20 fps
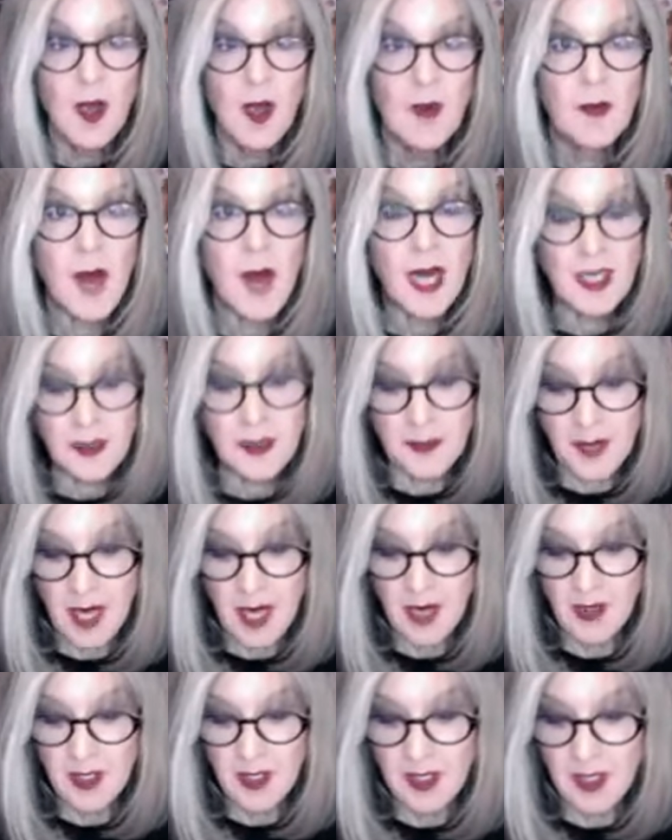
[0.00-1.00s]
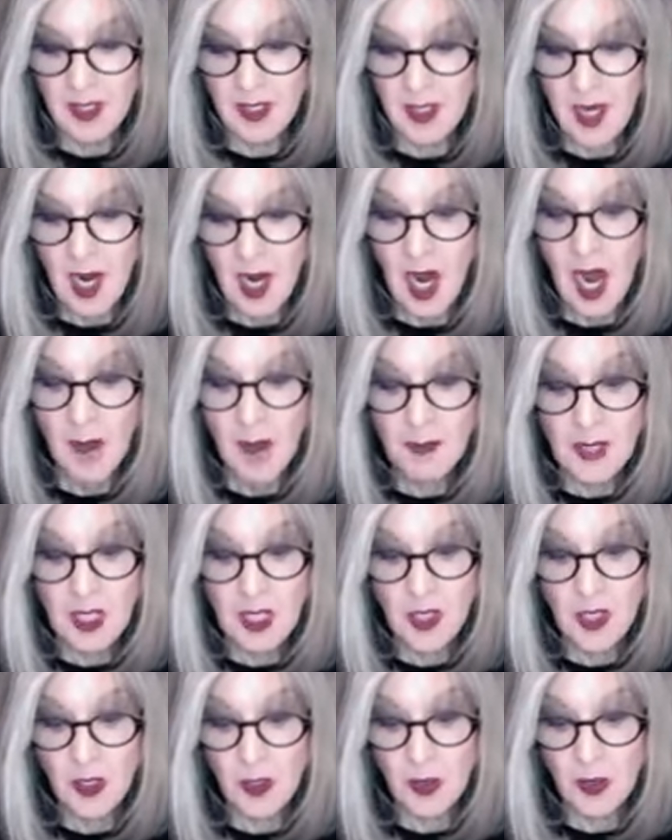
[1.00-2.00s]
By comparison, Oppie
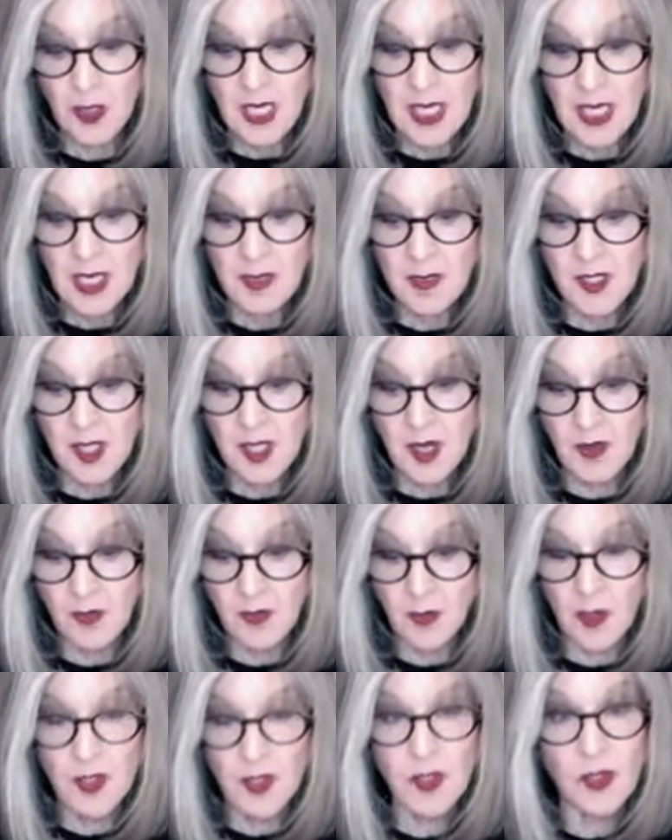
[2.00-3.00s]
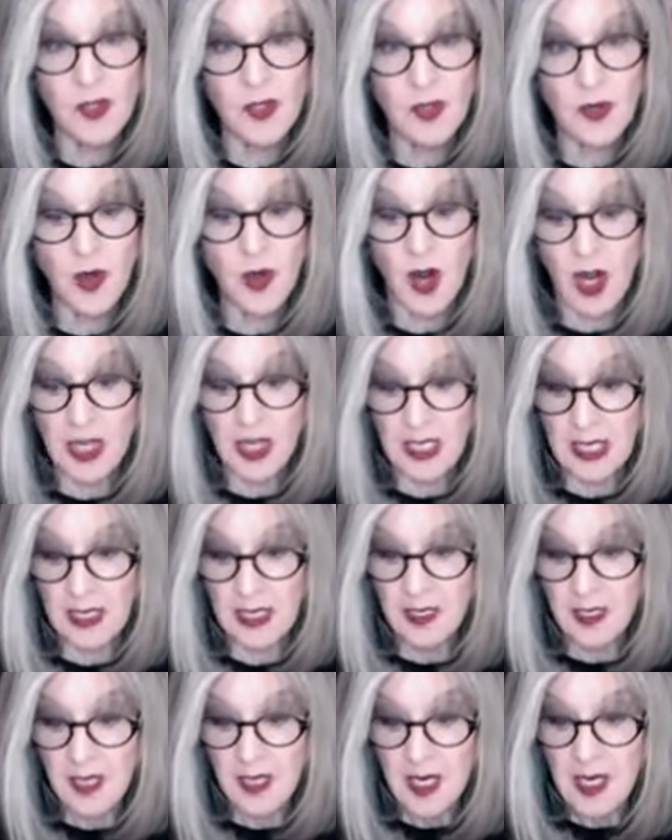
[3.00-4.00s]
knew he himself was
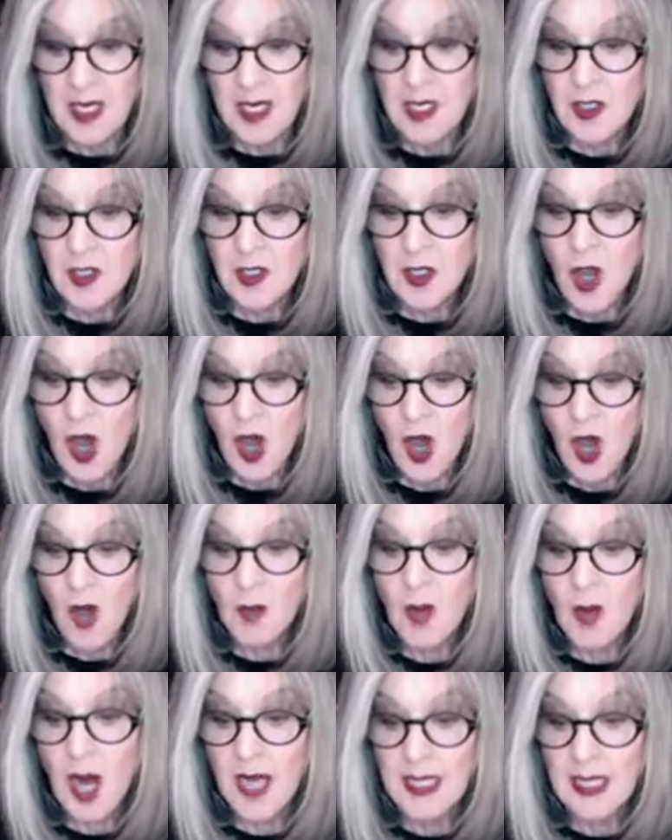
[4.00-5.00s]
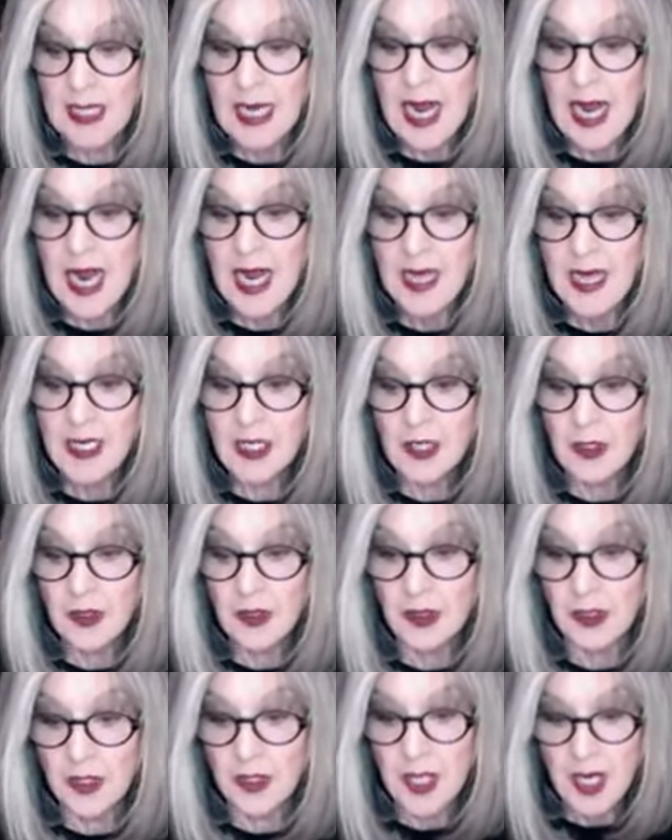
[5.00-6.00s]
scrawny, his tall body
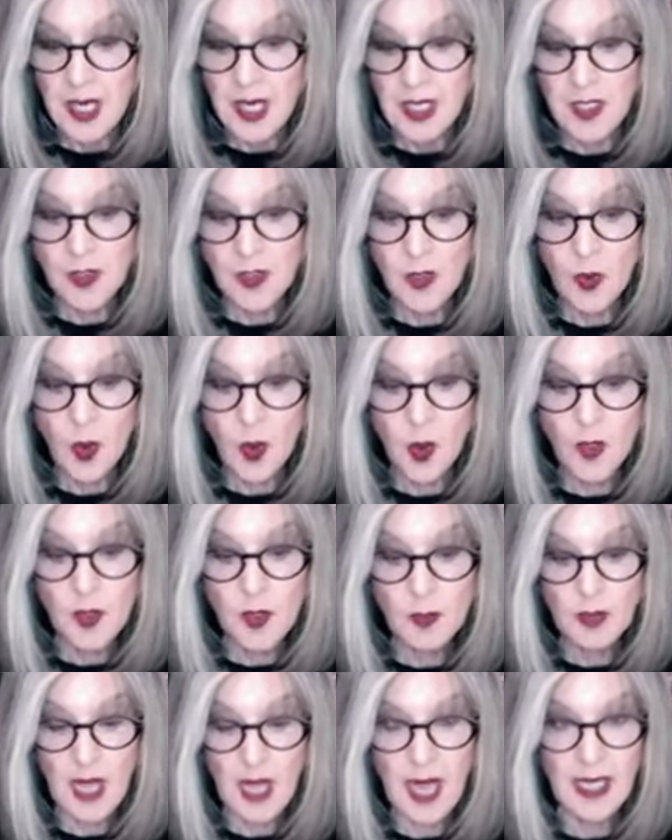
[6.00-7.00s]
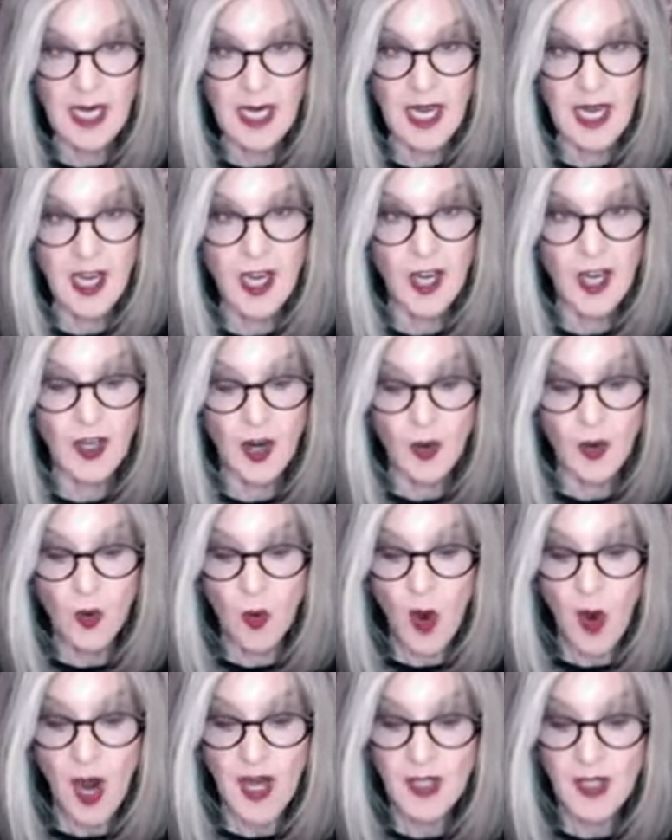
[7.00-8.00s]
angular, his coarse black hair a
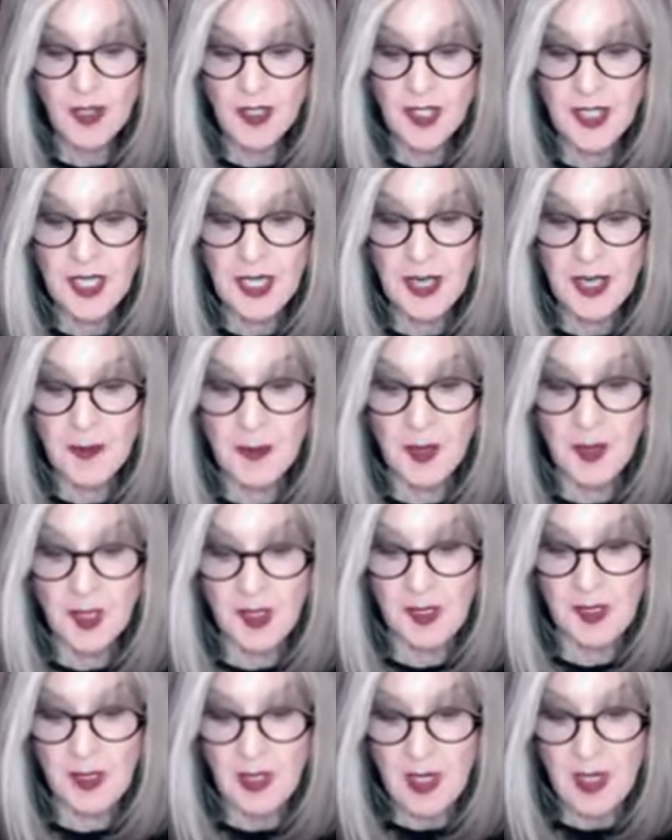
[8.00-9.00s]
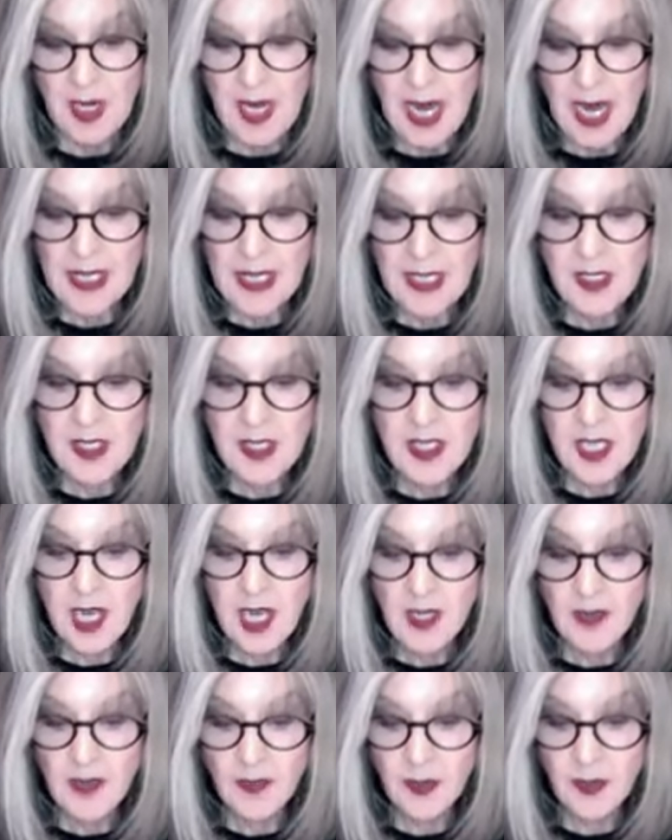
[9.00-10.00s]
wild nimbus, and his
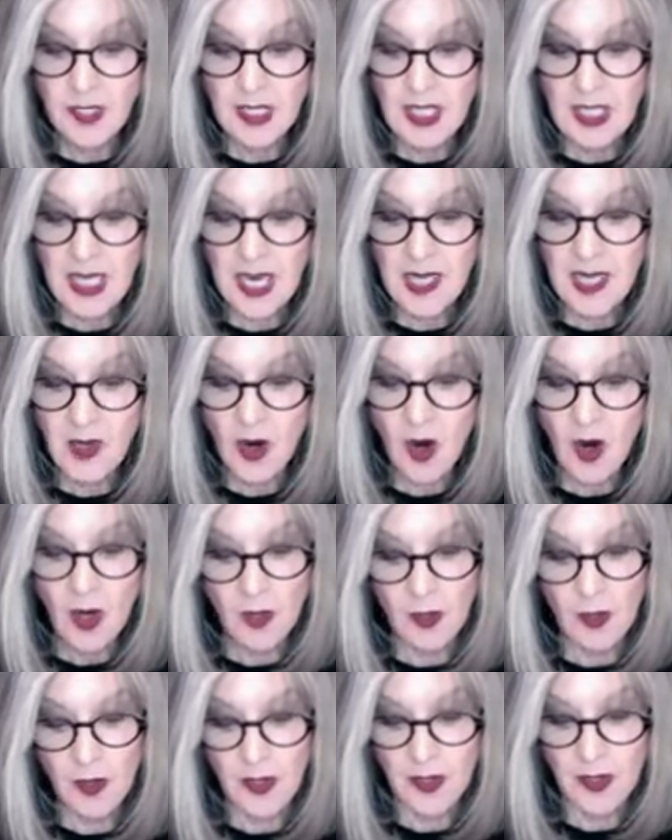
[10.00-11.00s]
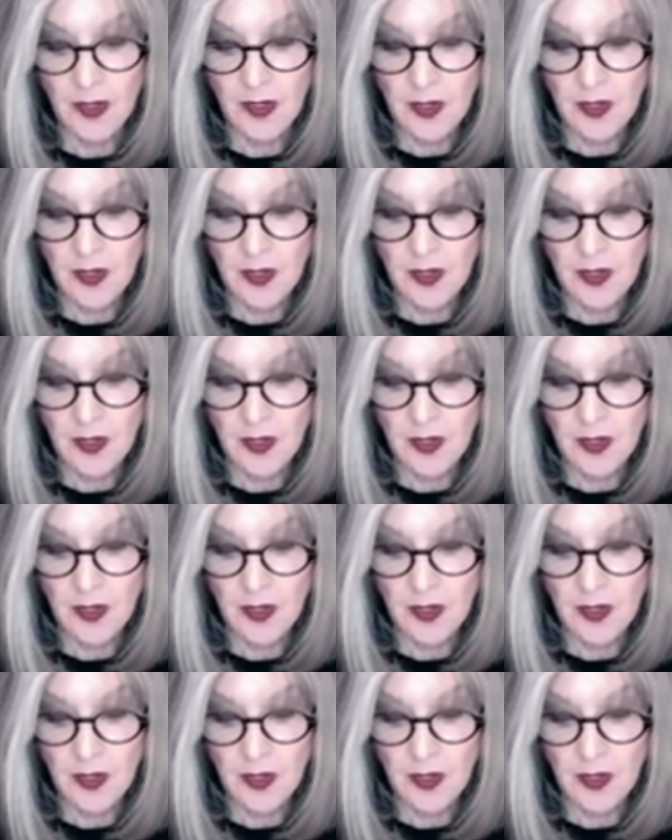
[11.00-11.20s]
duck-footed gait awkward.